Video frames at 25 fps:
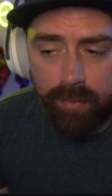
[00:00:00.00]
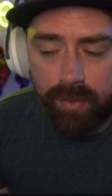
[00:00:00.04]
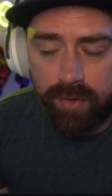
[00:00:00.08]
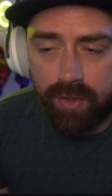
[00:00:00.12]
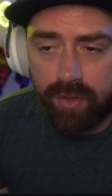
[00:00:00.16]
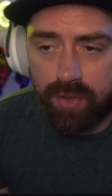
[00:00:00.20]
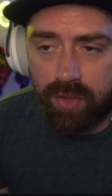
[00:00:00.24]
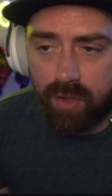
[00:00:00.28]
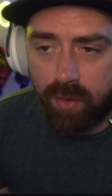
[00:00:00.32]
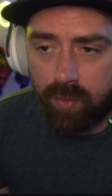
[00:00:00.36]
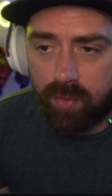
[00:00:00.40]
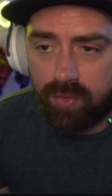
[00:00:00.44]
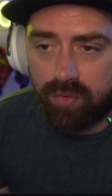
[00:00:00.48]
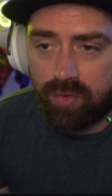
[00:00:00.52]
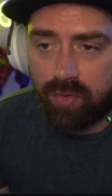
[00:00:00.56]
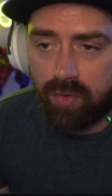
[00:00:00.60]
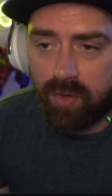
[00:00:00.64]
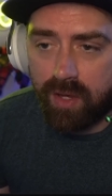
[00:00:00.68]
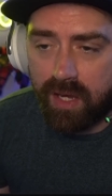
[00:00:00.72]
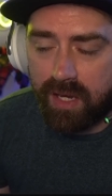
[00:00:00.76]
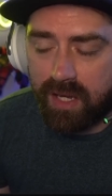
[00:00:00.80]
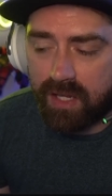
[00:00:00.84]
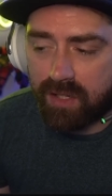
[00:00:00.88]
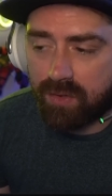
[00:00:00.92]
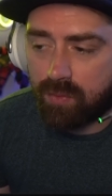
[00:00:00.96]
sugar withdrawal
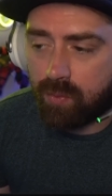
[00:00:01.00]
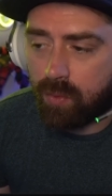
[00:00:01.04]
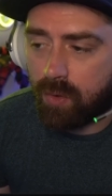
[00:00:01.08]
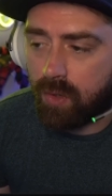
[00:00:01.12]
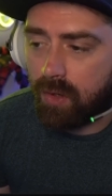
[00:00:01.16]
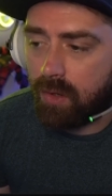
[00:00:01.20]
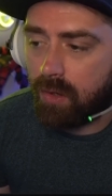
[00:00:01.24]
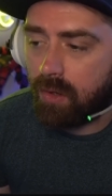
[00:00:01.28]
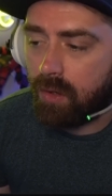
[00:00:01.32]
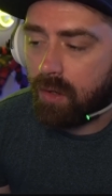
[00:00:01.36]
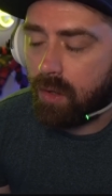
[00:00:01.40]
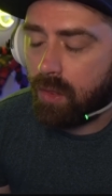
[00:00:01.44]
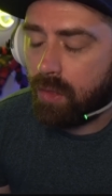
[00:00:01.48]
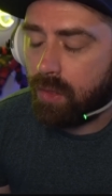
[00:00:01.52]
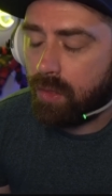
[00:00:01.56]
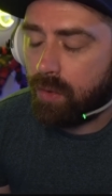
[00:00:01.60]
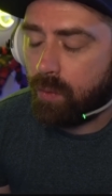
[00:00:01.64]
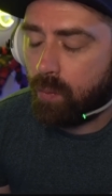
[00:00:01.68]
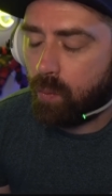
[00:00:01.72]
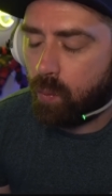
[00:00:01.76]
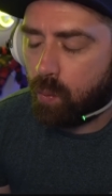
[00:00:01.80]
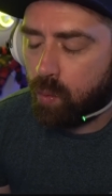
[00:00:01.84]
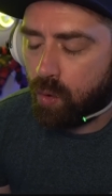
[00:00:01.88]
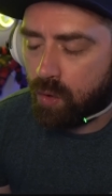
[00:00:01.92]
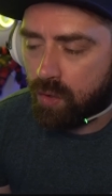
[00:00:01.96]
headaches were the
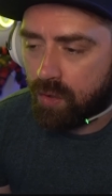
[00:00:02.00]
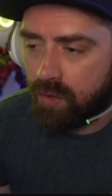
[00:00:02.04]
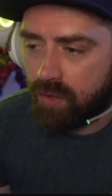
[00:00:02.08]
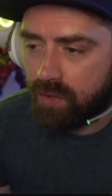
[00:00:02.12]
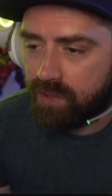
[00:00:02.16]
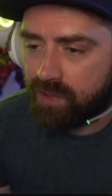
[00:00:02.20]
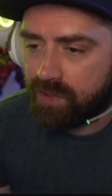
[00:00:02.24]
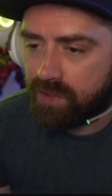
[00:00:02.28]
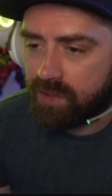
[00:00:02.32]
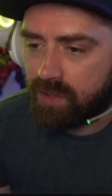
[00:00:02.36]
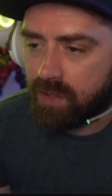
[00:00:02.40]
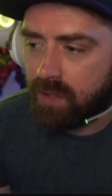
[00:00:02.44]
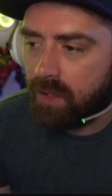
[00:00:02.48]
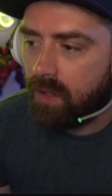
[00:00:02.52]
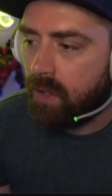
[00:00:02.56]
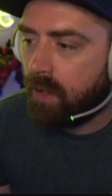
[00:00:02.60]
worst.